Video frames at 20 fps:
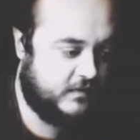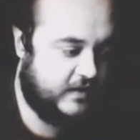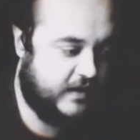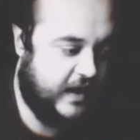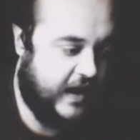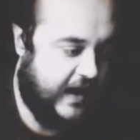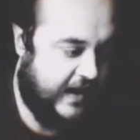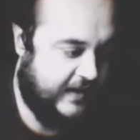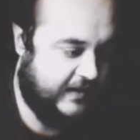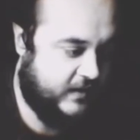
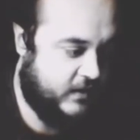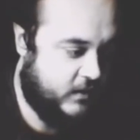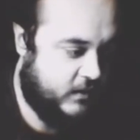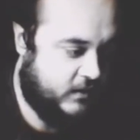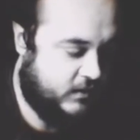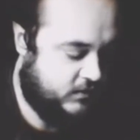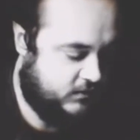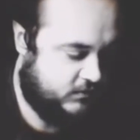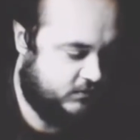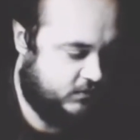I'm
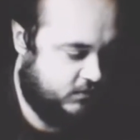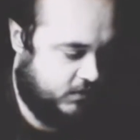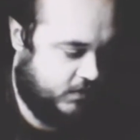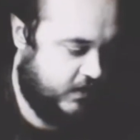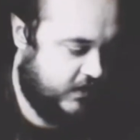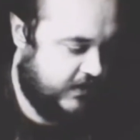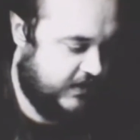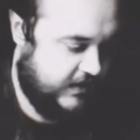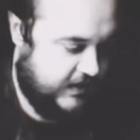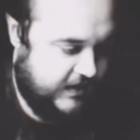
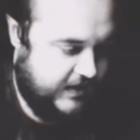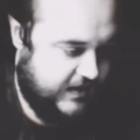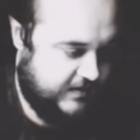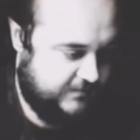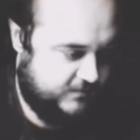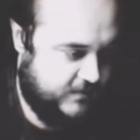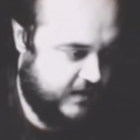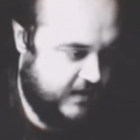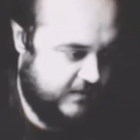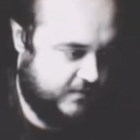
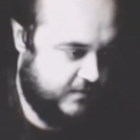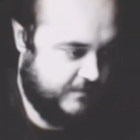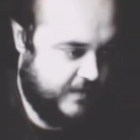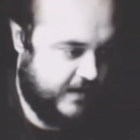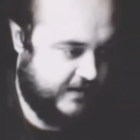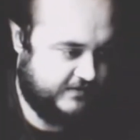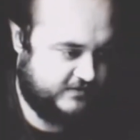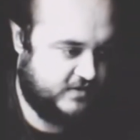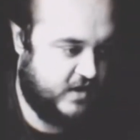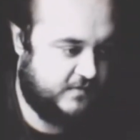a man.
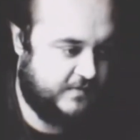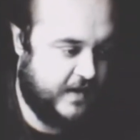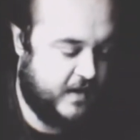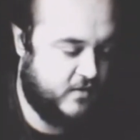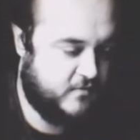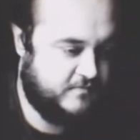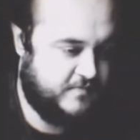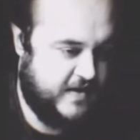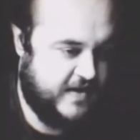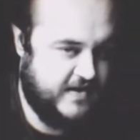It's not
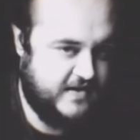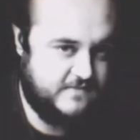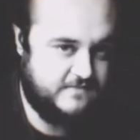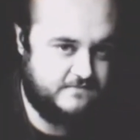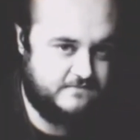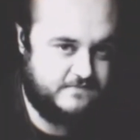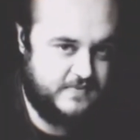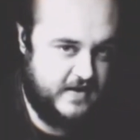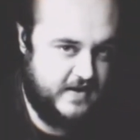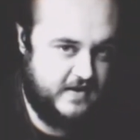about
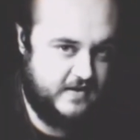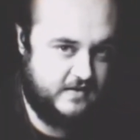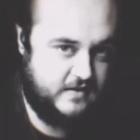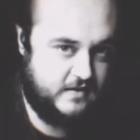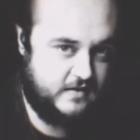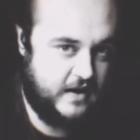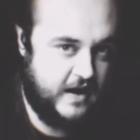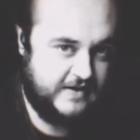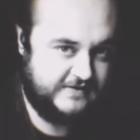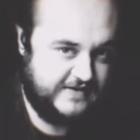being
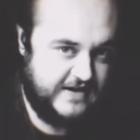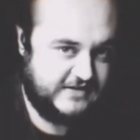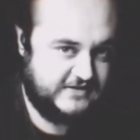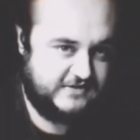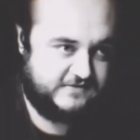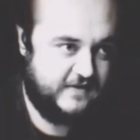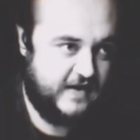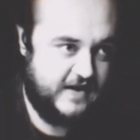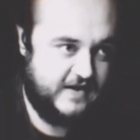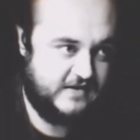
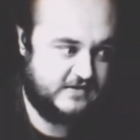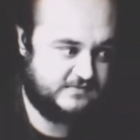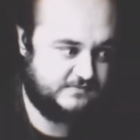identifying as